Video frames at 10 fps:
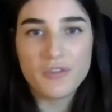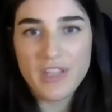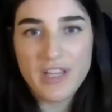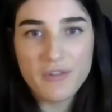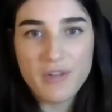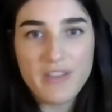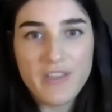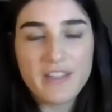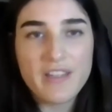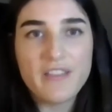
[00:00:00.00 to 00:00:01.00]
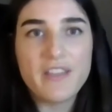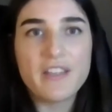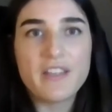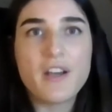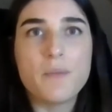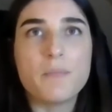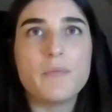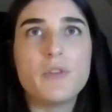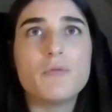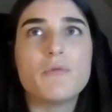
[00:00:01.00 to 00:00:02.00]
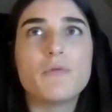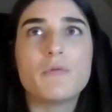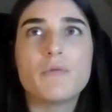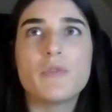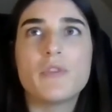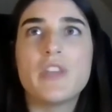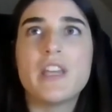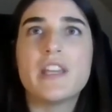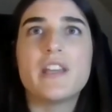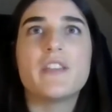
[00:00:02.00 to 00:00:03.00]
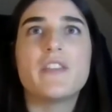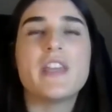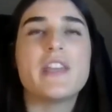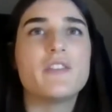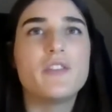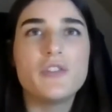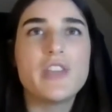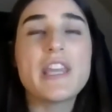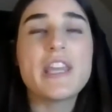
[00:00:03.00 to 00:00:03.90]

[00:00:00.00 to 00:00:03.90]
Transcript: I agree that I think they